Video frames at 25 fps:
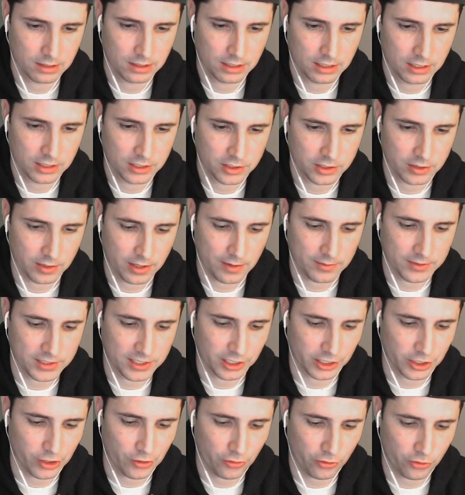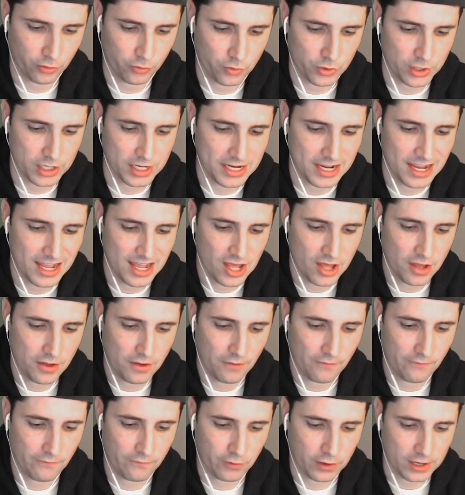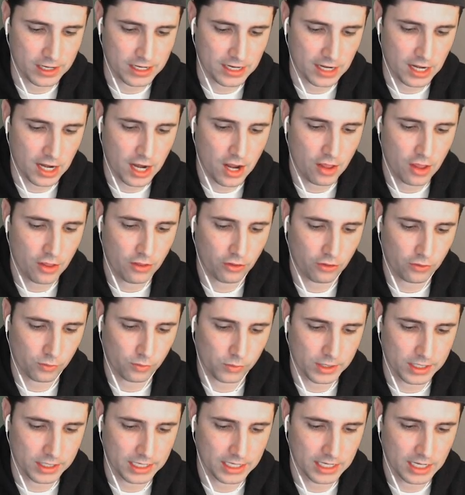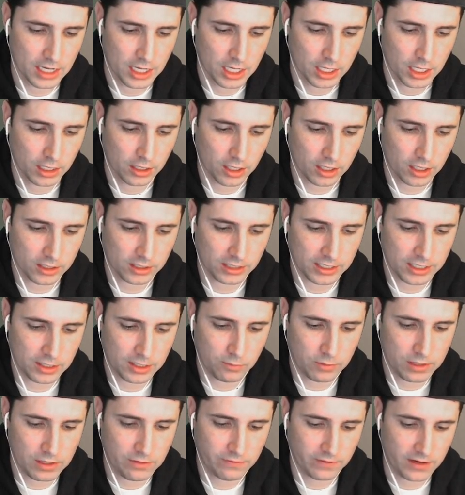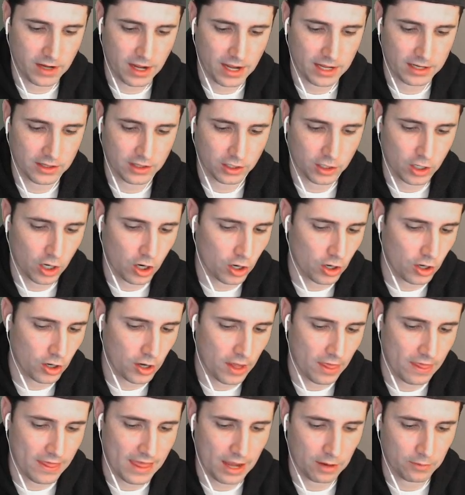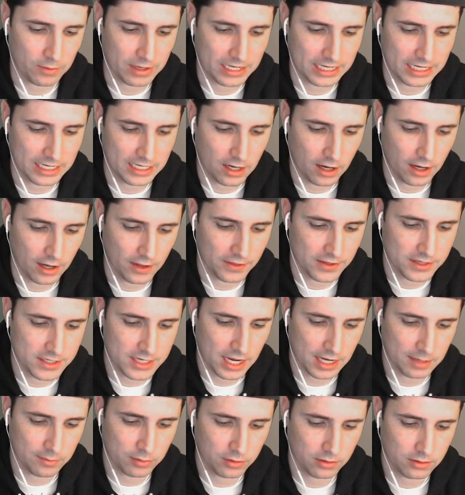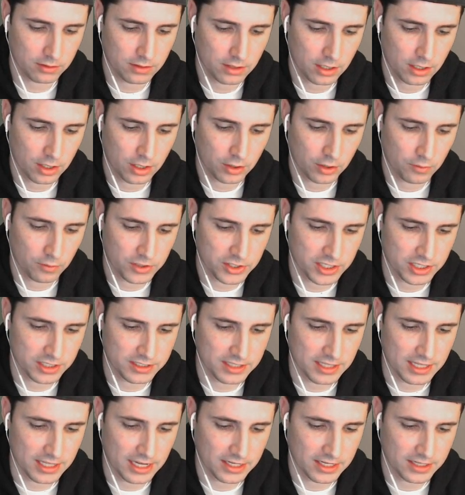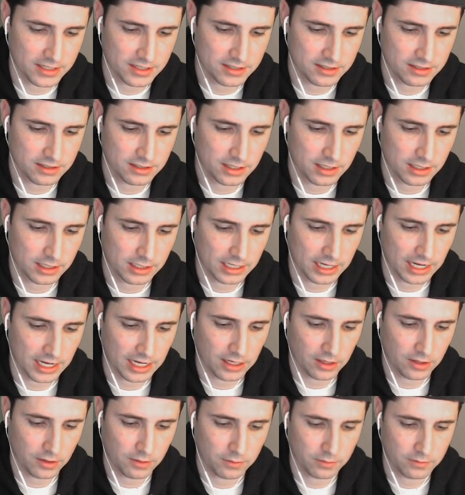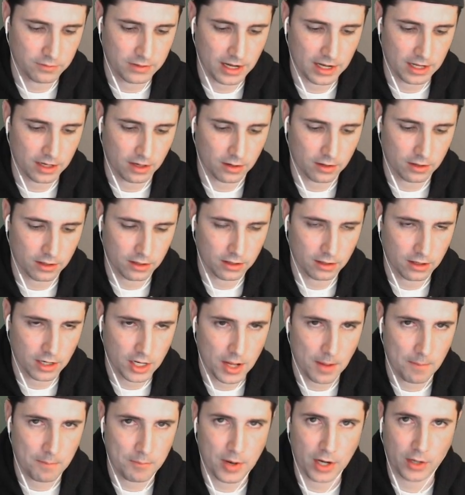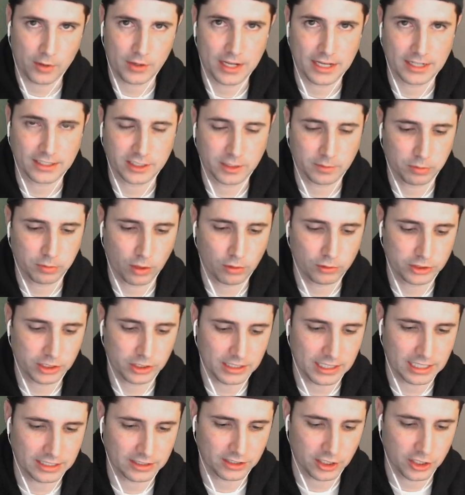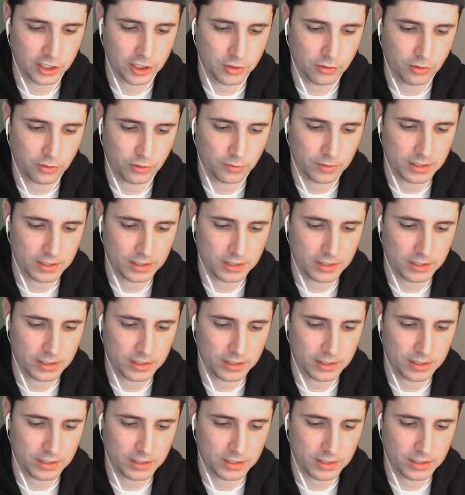So now he's going to go 3 freaking 3. Luckily, we've got the card that we need on the table, which is this. Okay? We've got our Berry Explosion. That's going to do 3